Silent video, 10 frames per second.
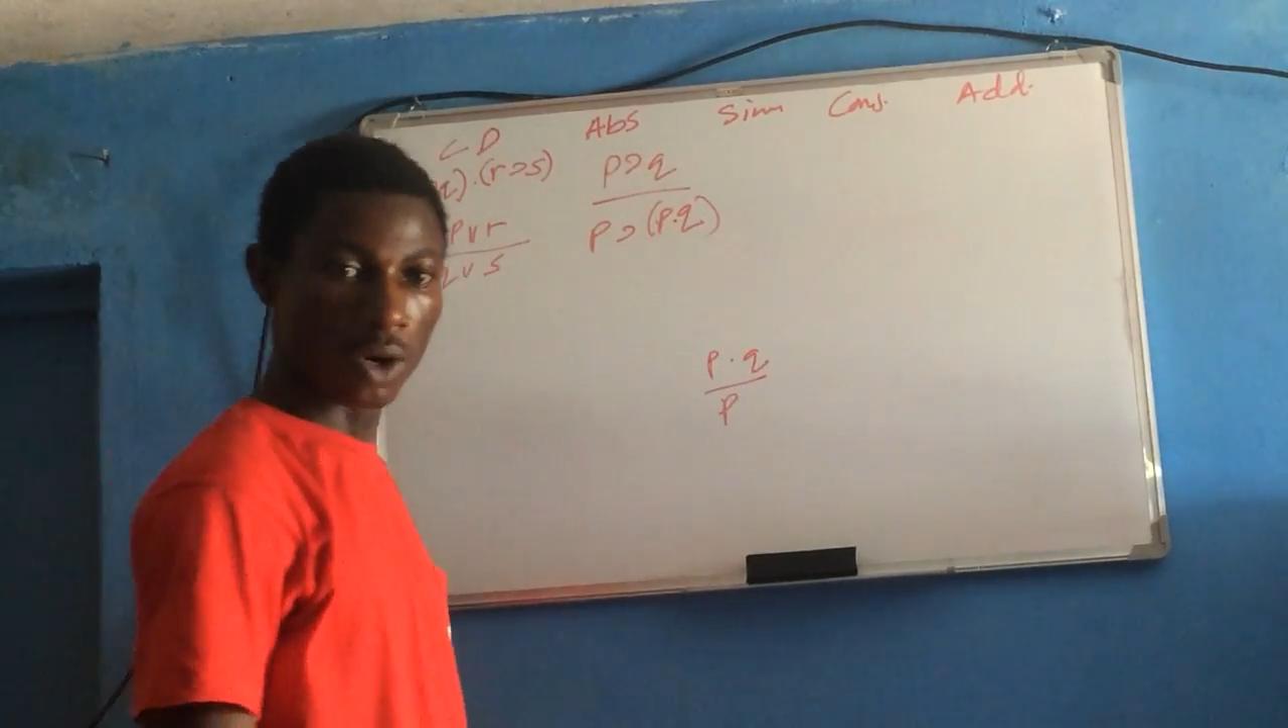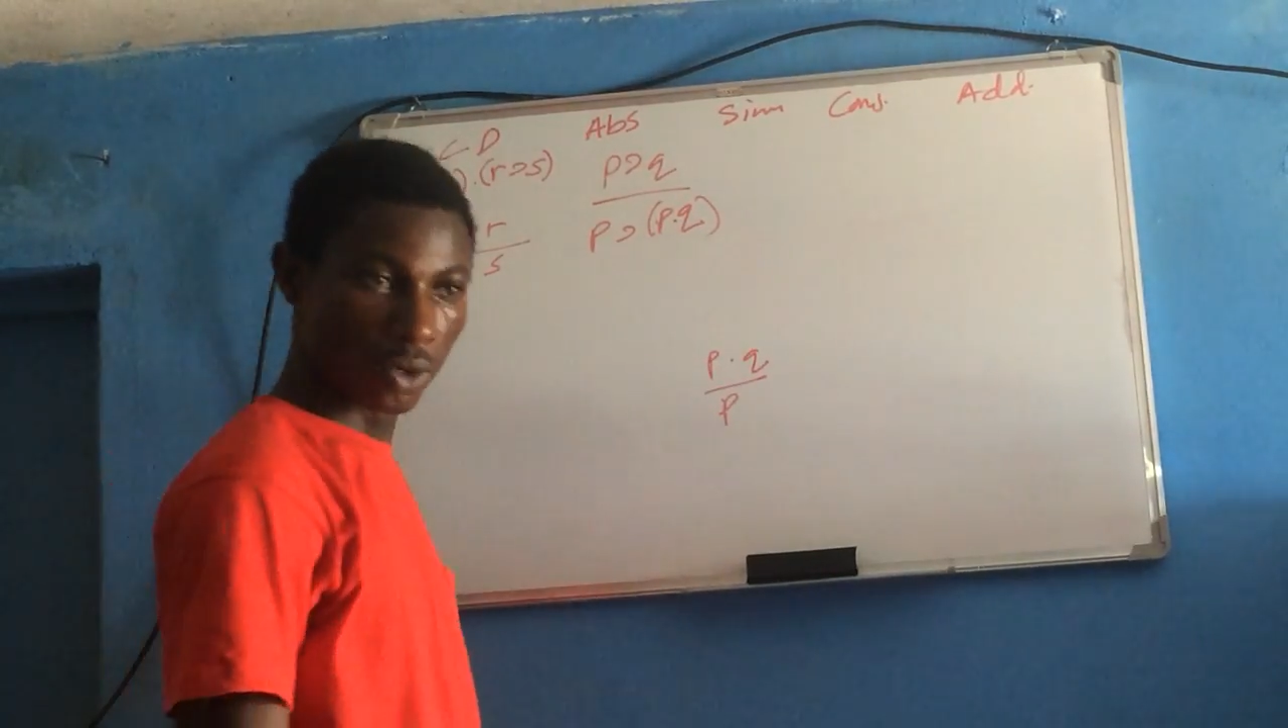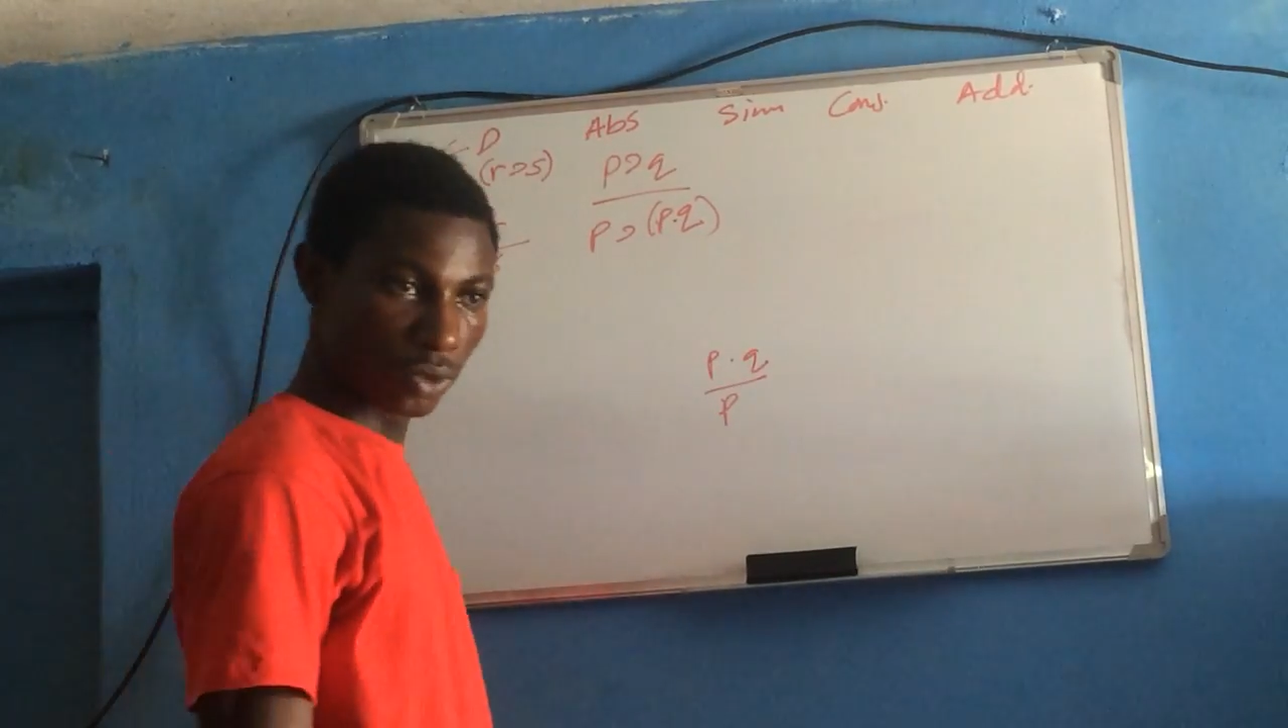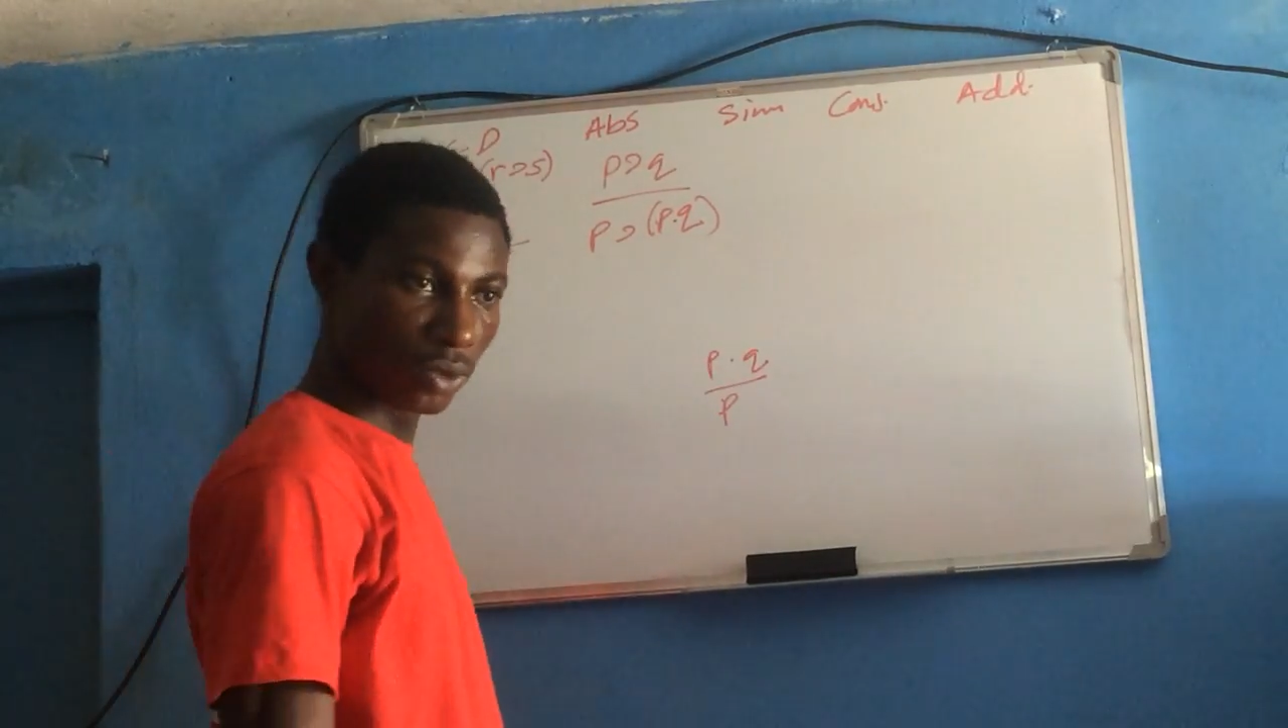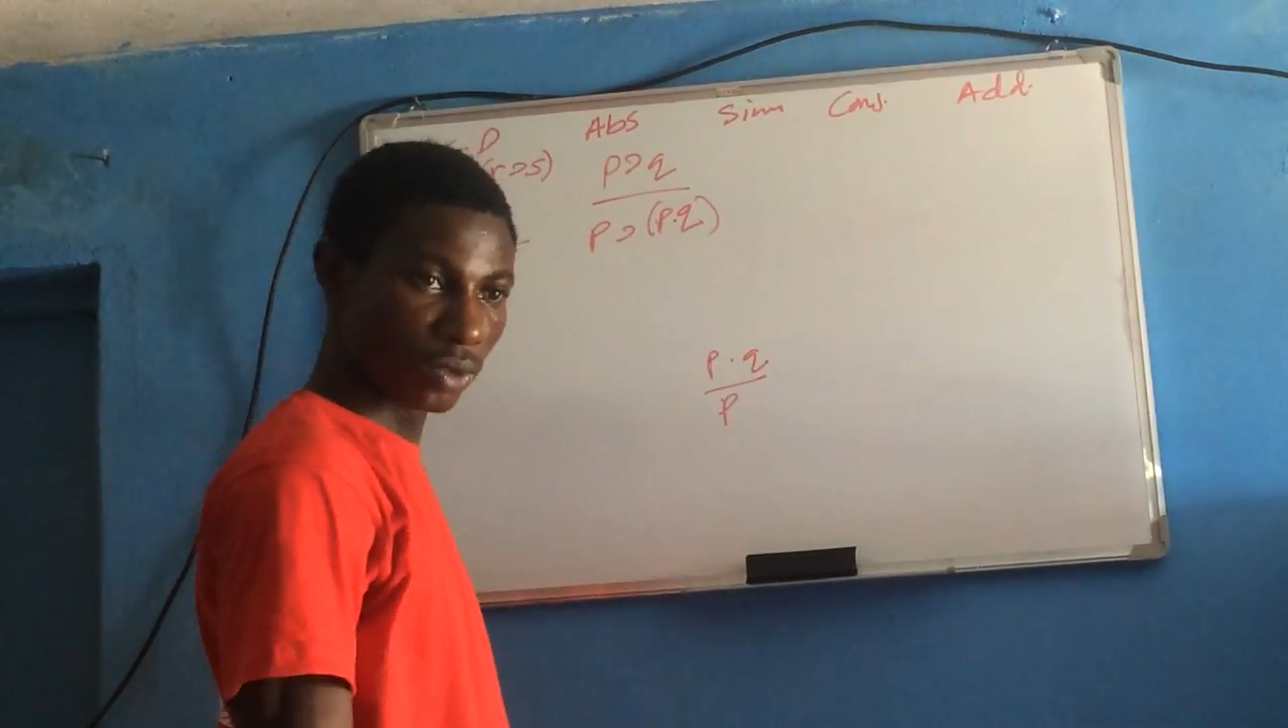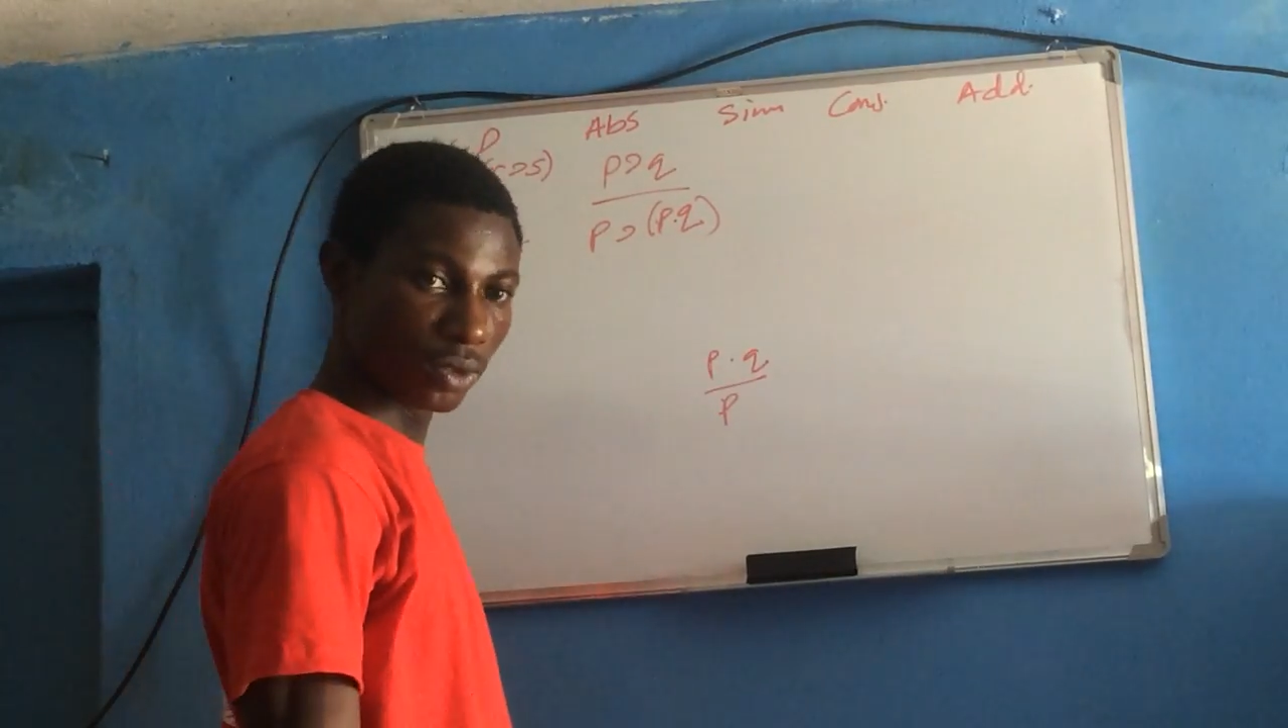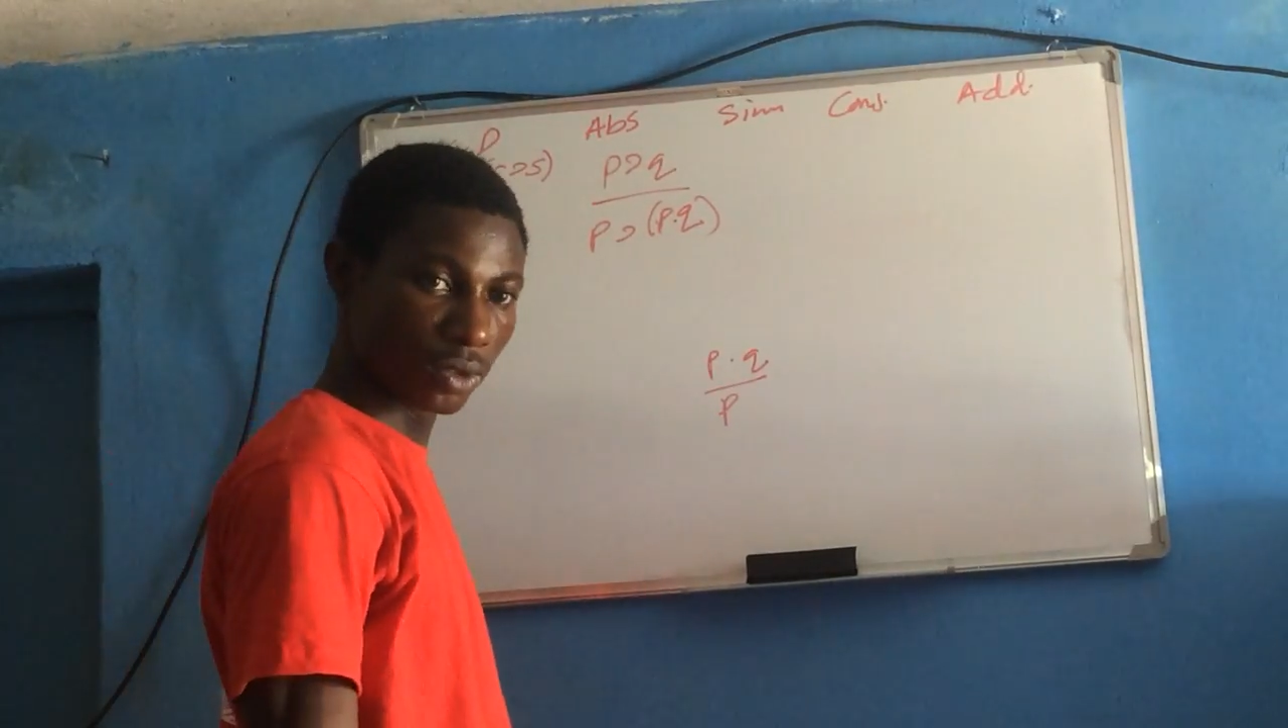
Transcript: own.